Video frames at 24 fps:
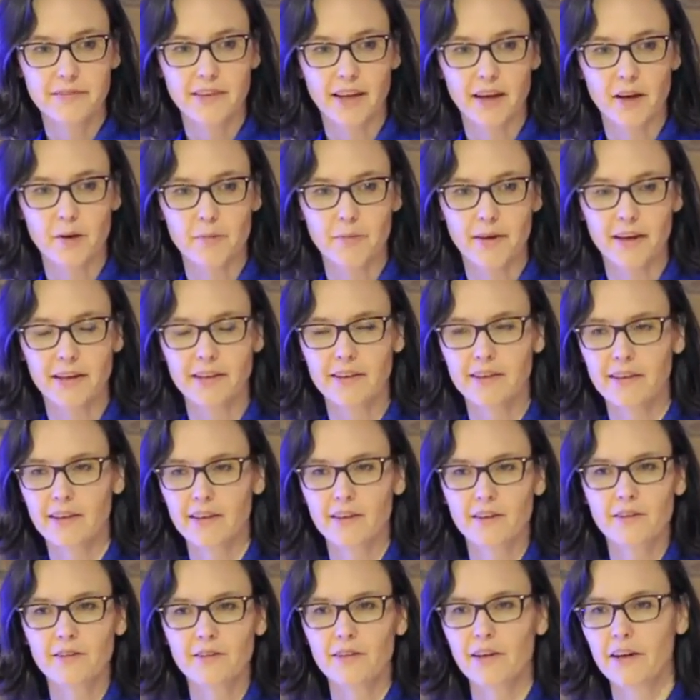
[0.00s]
I
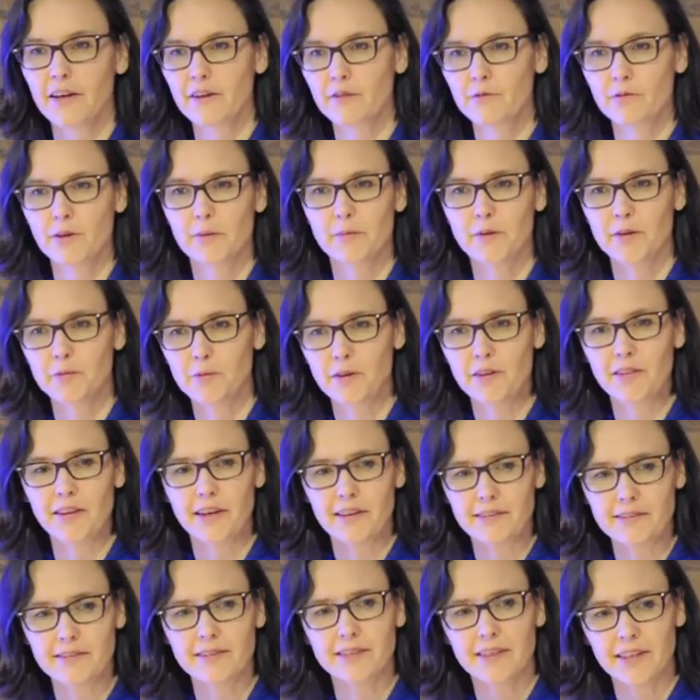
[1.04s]
get a lot of women with
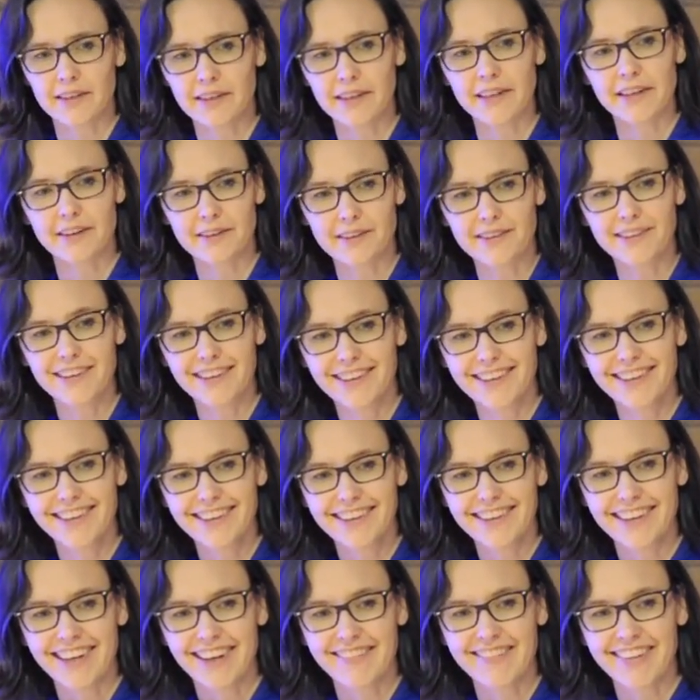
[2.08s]
that scenario
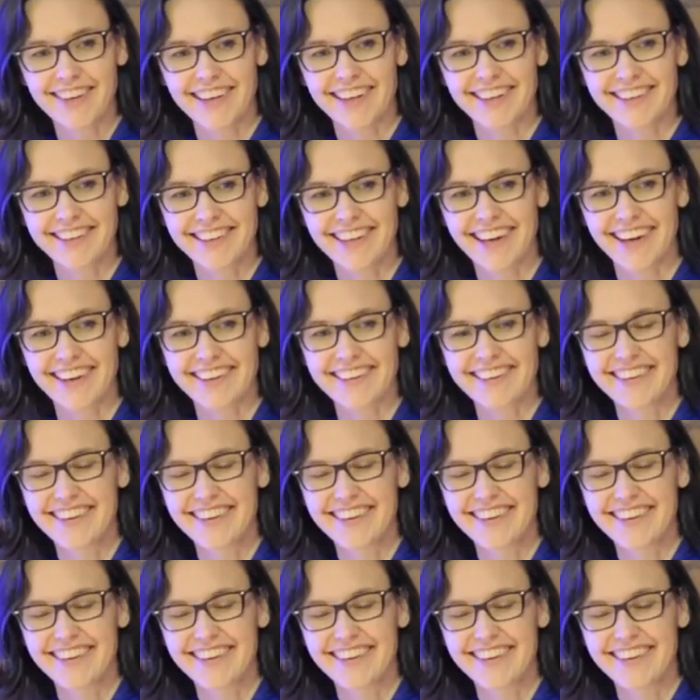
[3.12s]
coming in, yeah.